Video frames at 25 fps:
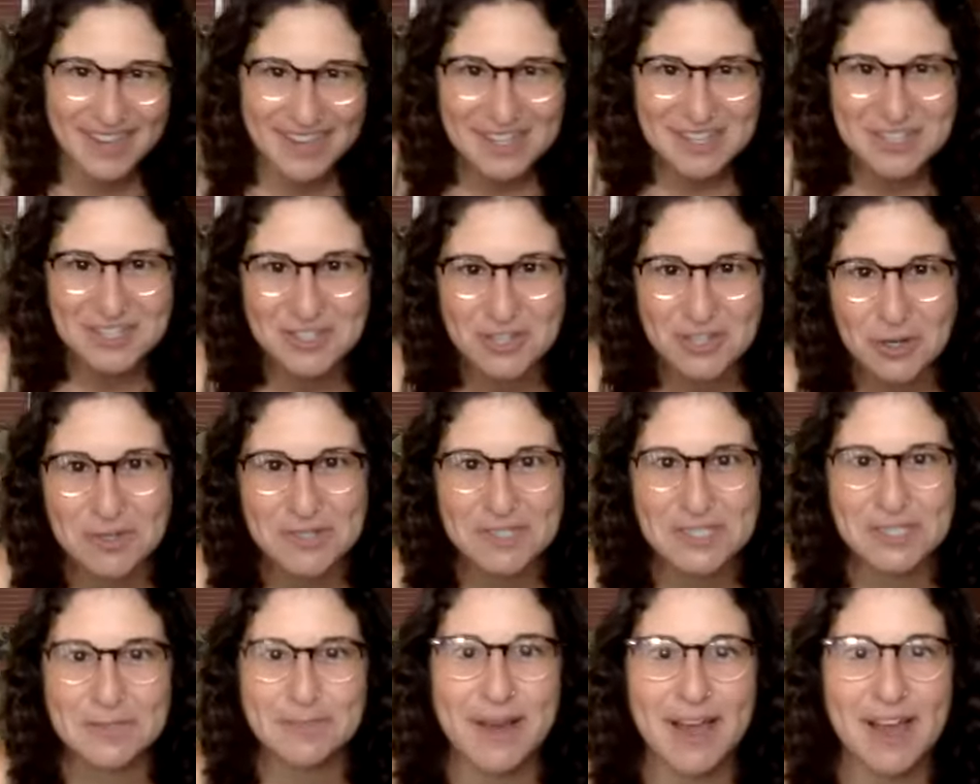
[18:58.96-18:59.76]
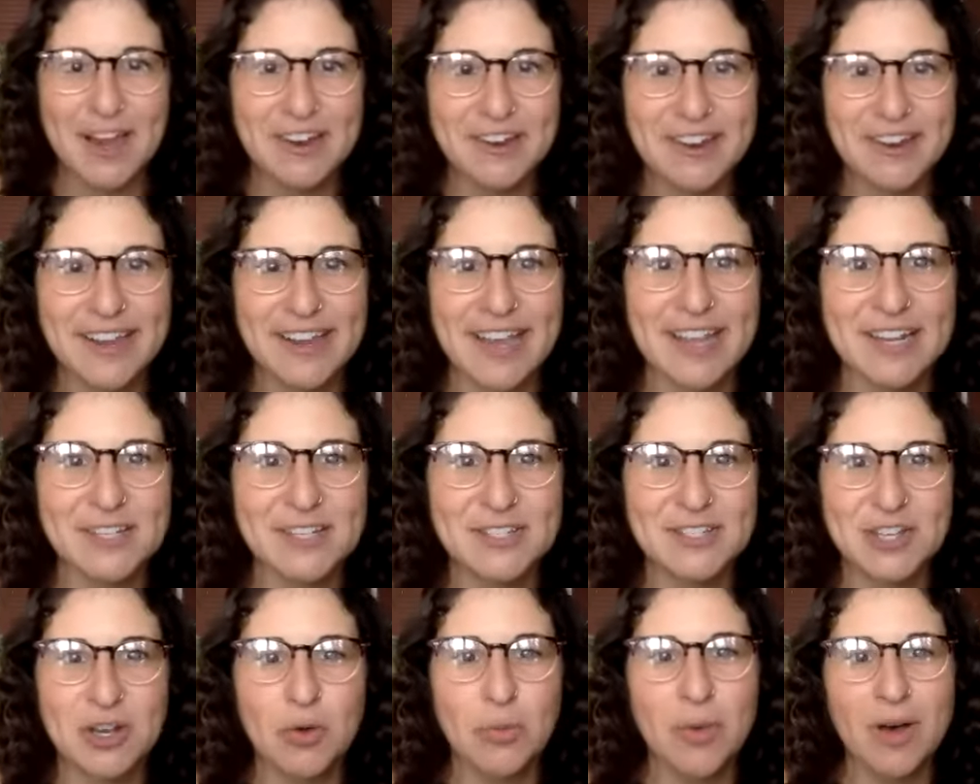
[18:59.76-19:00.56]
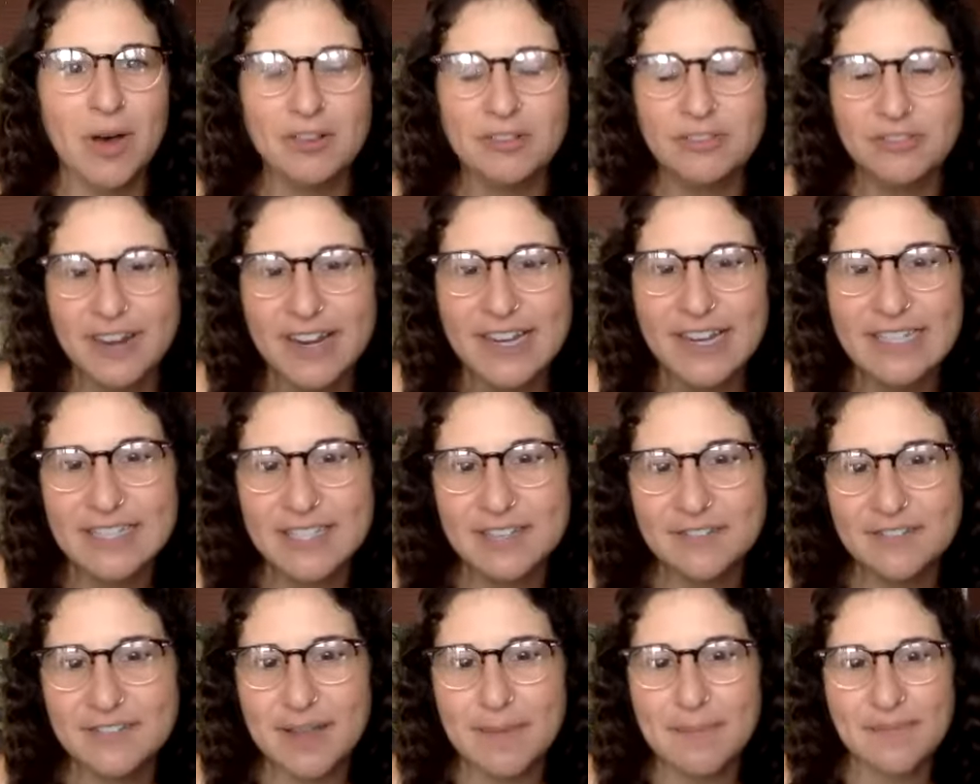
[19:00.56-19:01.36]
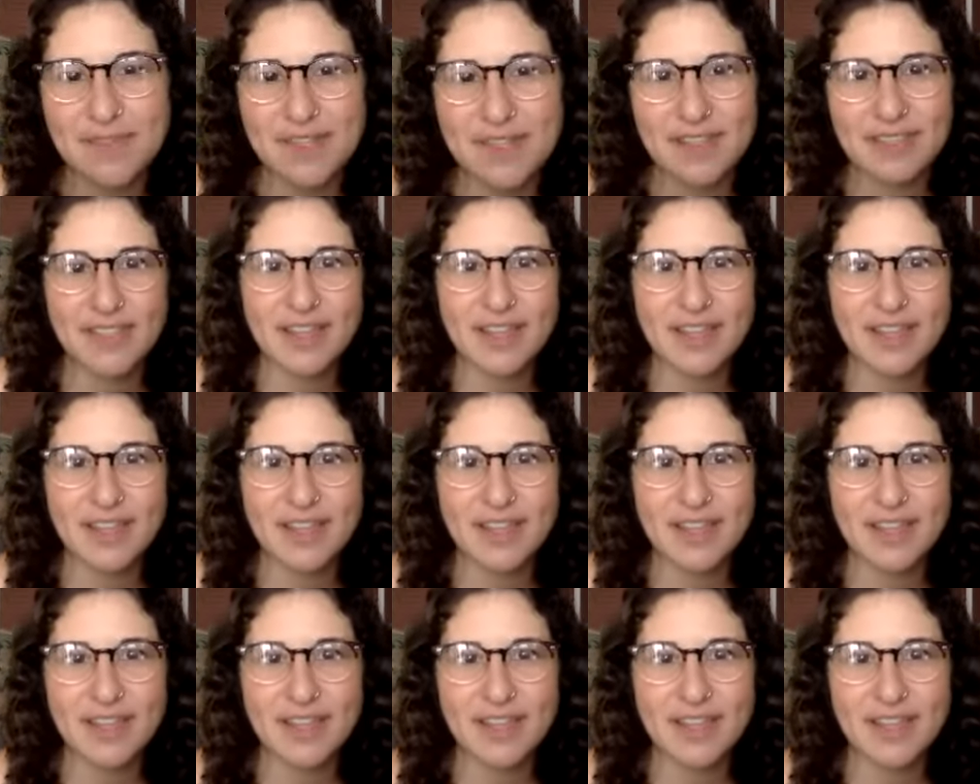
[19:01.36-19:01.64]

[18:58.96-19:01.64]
so inspiring and so well phrased of something